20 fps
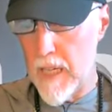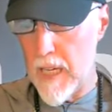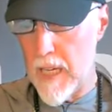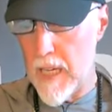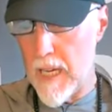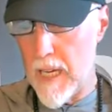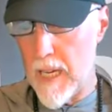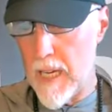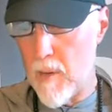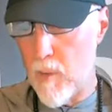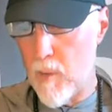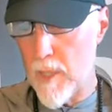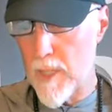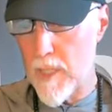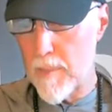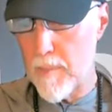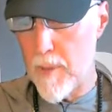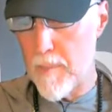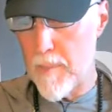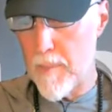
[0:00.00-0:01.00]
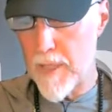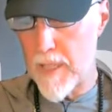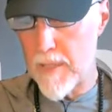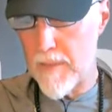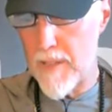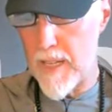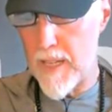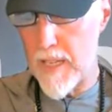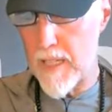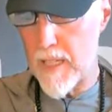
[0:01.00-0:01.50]
What's the purpose
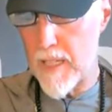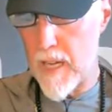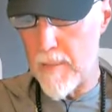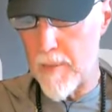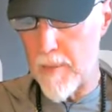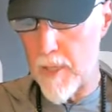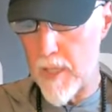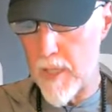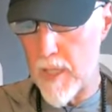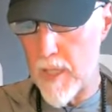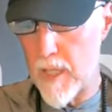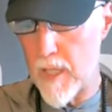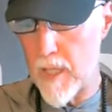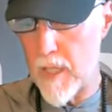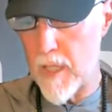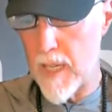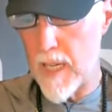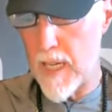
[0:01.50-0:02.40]
of this option